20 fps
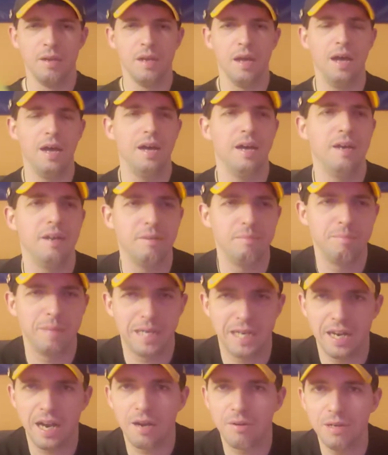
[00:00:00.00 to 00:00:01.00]

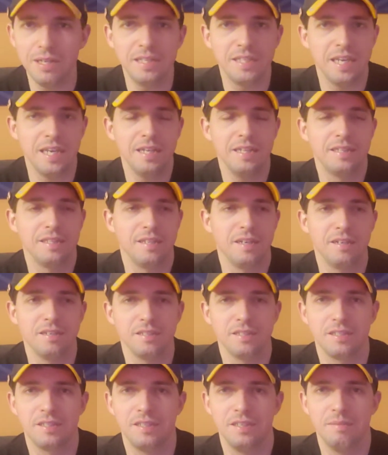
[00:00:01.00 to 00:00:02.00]
McLaren,
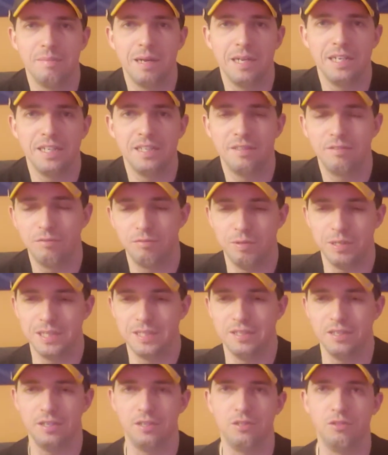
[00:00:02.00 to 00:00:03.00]
talked about it
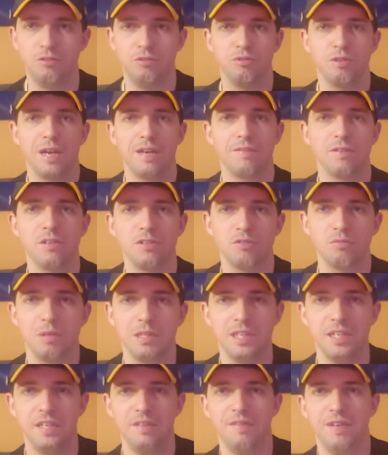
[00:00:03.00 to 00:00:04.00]
with 2 drivers,
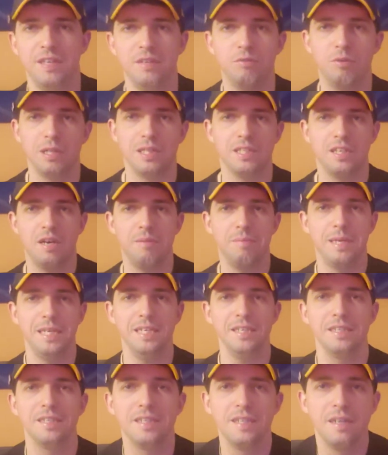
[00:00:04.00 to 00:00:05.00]
one leaving, one
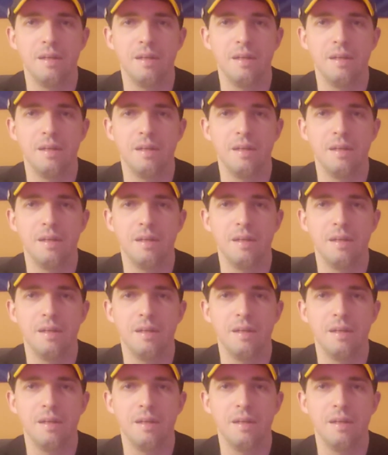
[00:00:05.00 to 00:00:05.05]
coming.